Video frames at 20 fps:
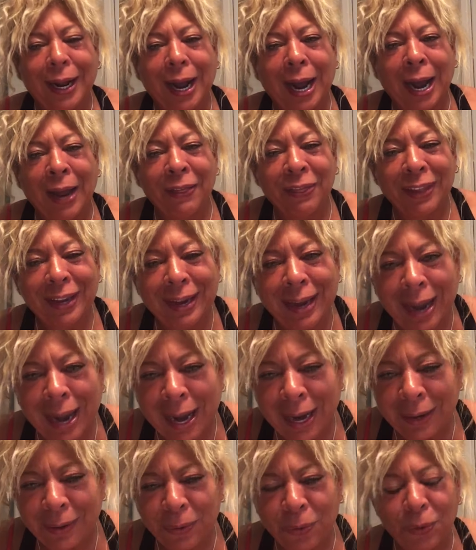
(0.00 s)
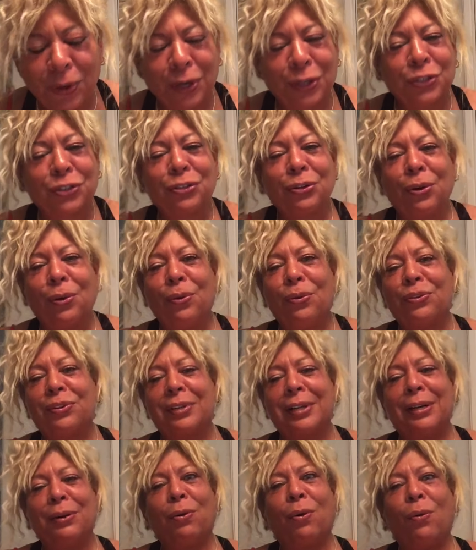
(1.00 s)
on the God who controls
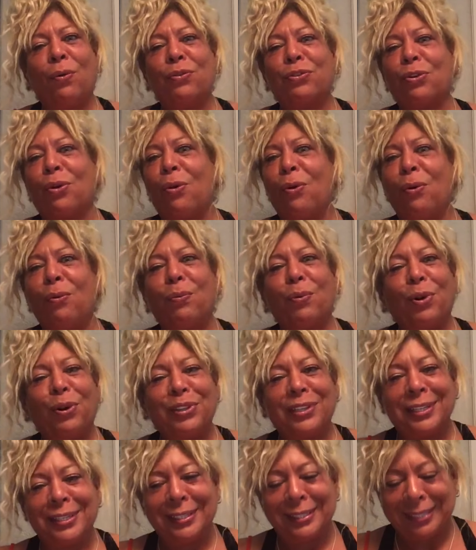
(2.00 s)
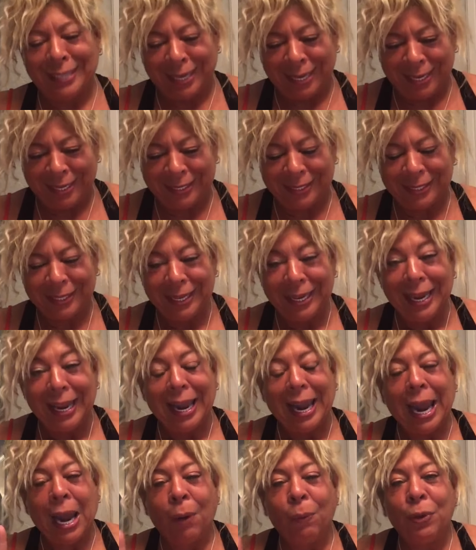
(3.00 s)
and holds the whole world in his hands,
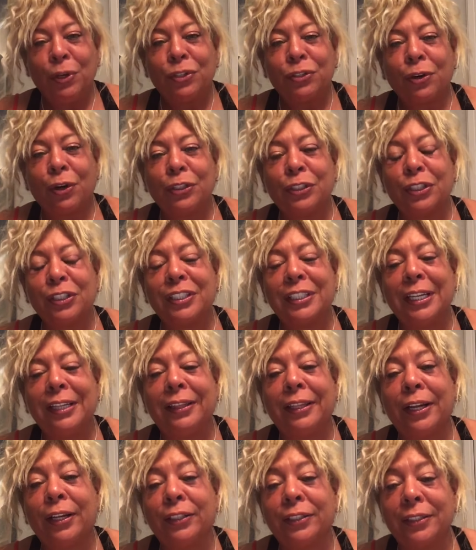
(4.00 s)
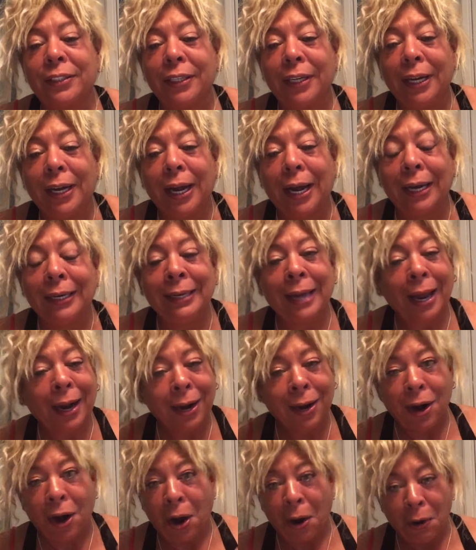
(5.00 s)
and we start to see things not
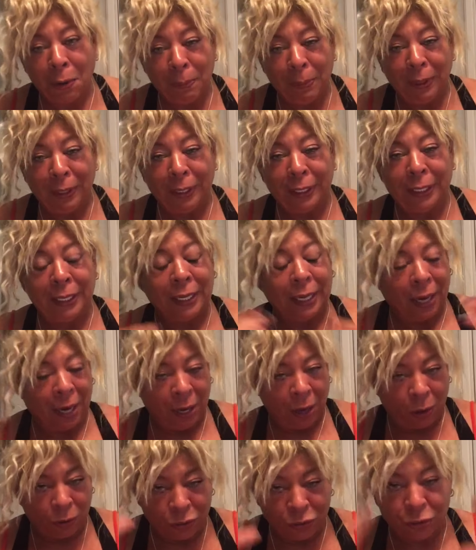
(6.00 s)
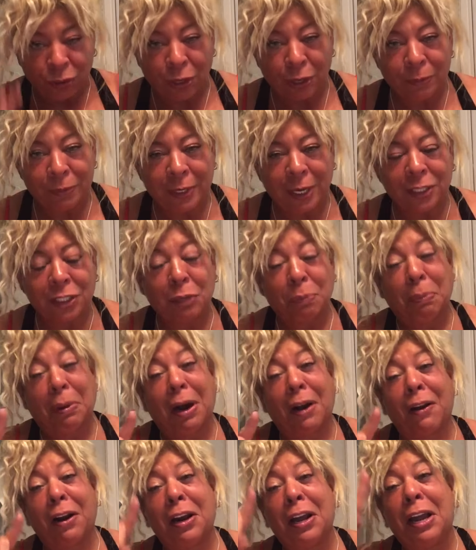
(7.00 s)
in our ability, and our circumstances, but
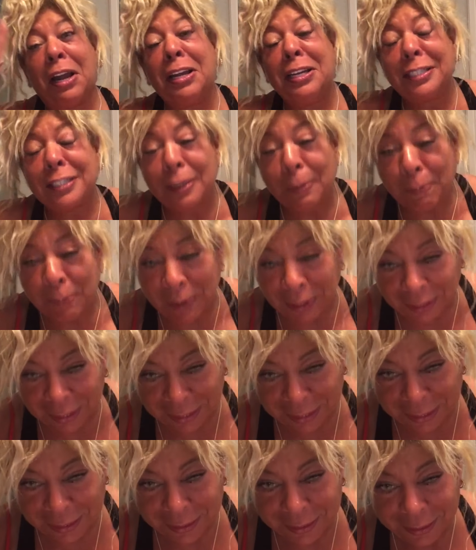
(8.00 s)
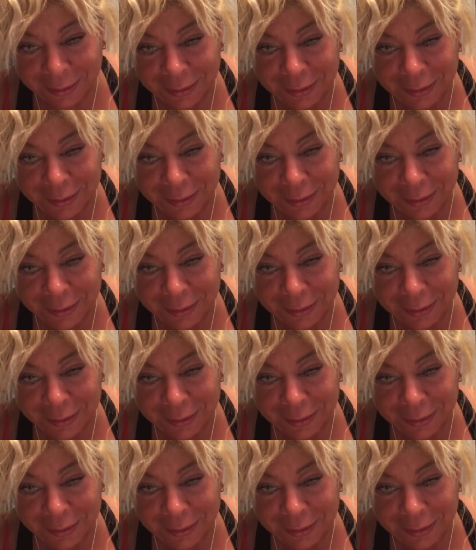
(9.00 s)
on his ability,